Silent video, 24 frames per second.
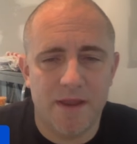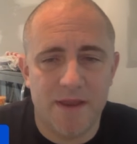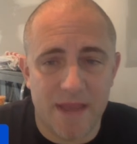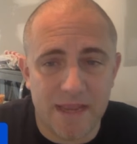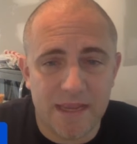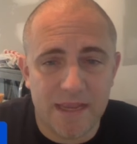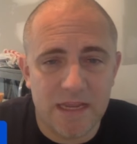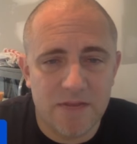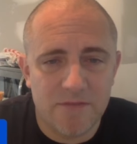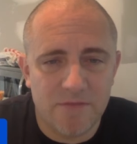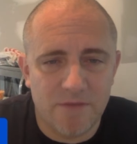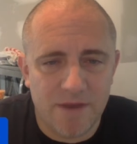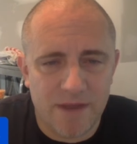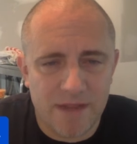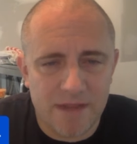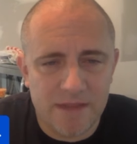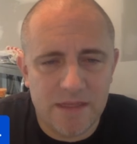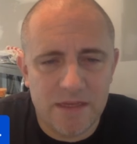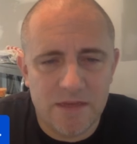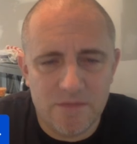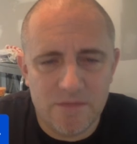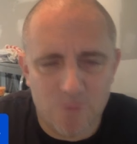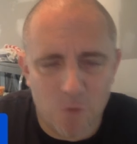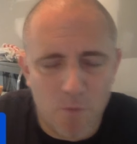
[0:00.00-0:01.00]
negative on
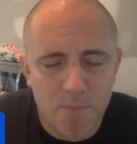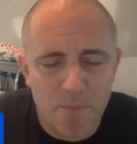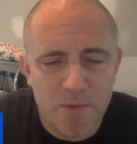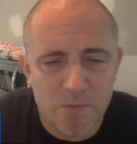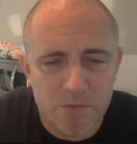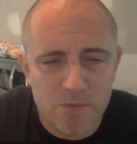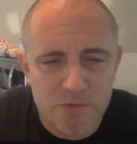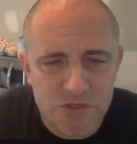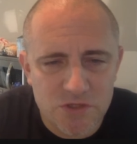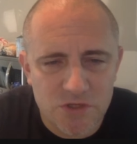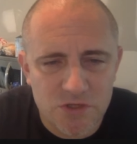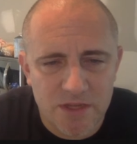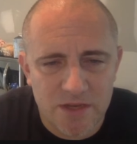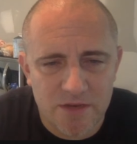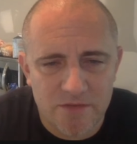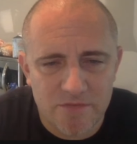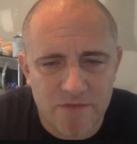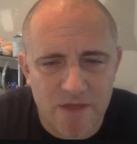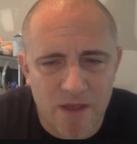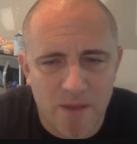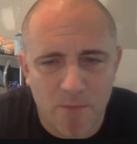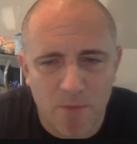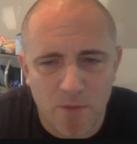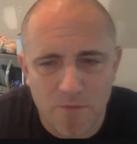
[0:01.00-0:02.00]
Anthony Volpe, which is going to get
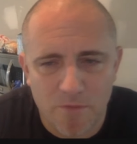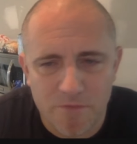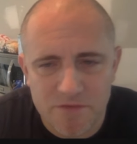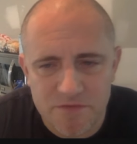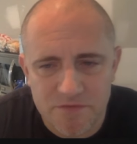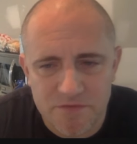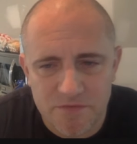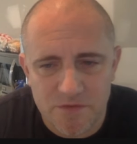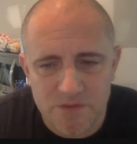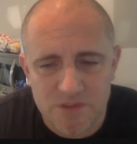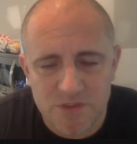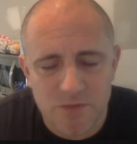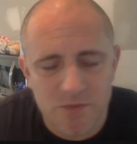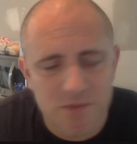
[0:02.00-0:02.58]
a foul ball off his foot.